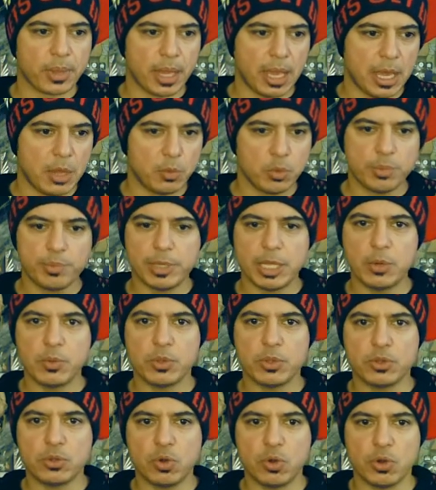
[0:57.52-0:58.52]
and we play
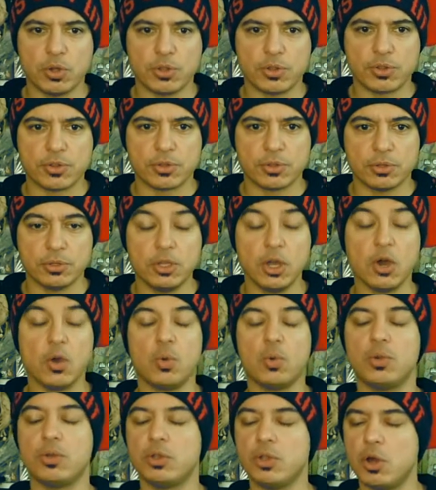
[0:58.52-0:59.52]
with toys.
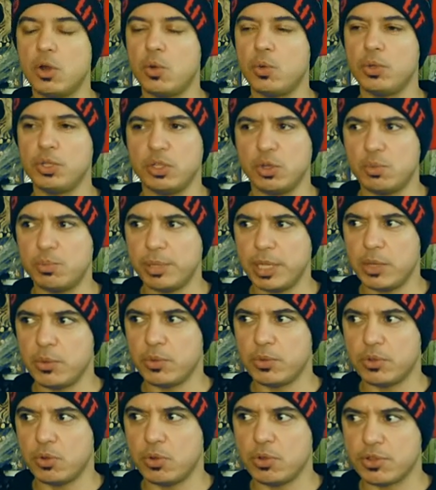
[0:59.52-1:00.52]
No, no, we don't play
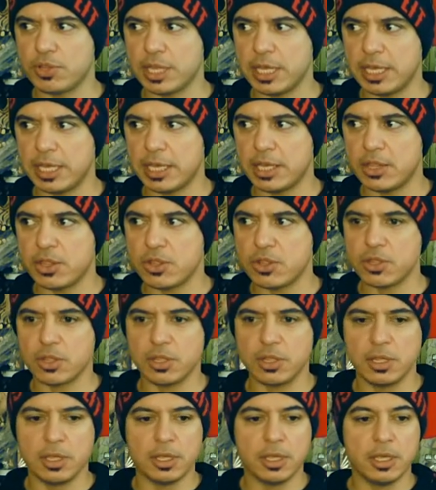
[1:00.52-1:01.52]
with toys, K
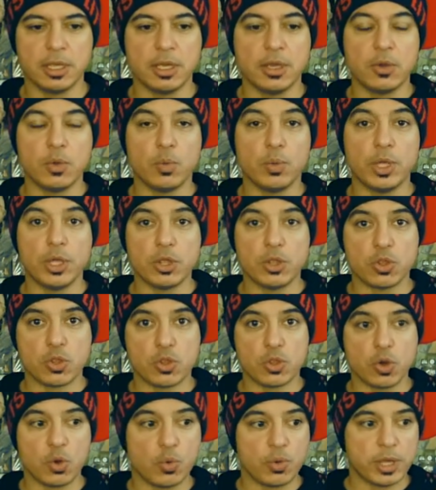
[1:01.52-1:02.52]
H. We
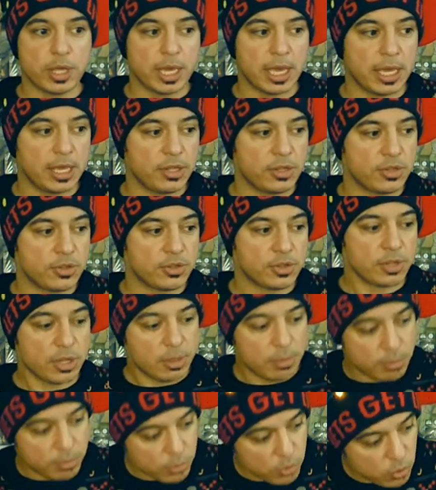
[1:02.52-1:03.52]
showcase
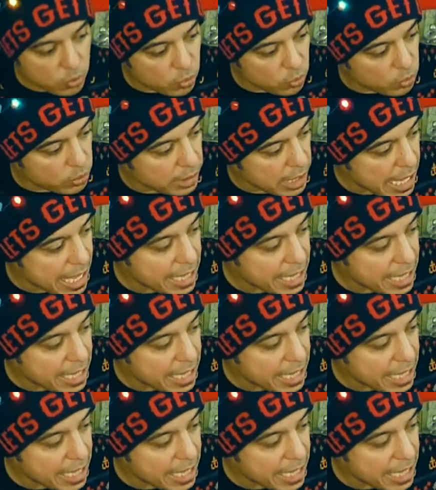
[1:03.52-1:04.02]
some cool